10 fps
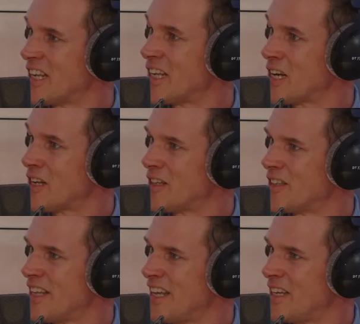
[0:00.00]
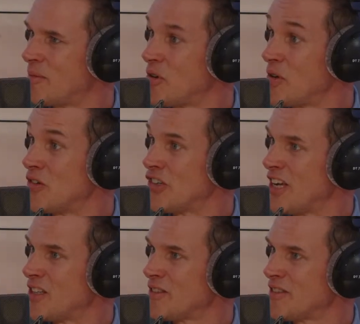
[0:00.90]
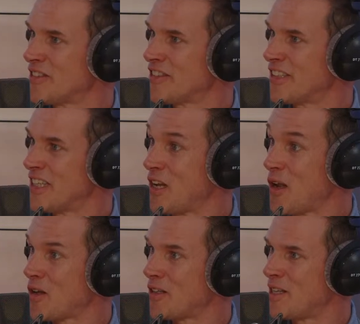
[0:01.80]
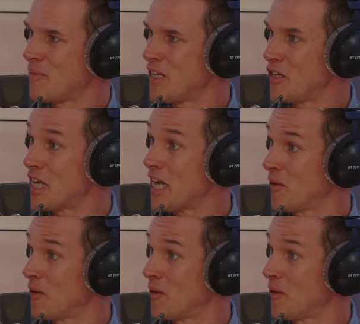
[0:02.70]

little and they put you in jail. Steal a lot and they make you king.